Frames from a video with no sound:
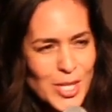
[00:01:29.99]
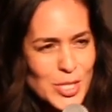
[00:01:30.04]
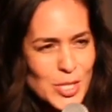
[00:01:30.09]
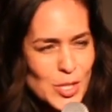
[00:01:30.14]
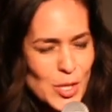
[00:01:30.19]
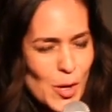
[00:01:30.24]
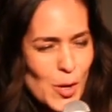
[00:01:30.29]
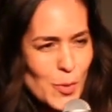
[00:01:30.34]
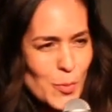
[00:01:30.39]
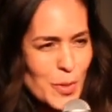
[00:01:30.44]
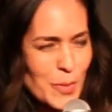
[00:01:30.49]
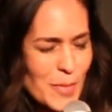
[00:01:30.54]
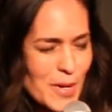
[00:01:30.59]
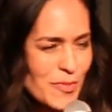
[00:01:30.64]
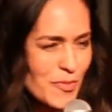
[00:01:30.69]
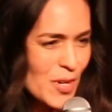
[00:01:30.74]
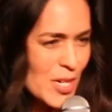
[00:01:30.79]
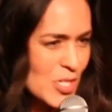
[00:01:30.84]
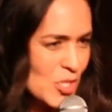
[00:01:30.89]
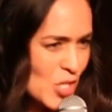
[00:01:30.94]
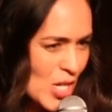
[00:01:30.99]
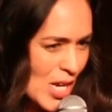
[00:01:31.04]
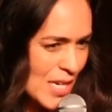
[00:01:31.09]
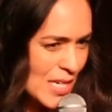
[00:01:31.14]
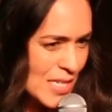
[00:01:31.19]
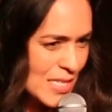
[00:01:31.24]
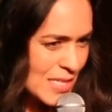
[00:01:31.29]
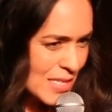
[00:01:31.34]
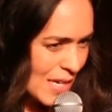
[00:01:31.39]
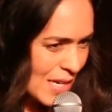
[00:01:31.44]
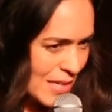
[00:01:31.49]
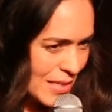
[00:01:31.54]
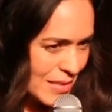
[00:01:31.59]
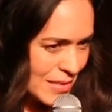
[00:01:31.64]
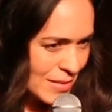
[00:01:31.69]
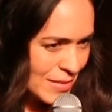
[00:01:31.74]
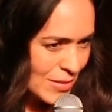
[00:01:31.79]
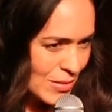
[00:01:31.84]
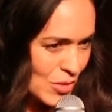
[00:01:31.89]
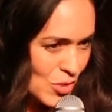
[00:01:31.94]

So when my friend Jenny said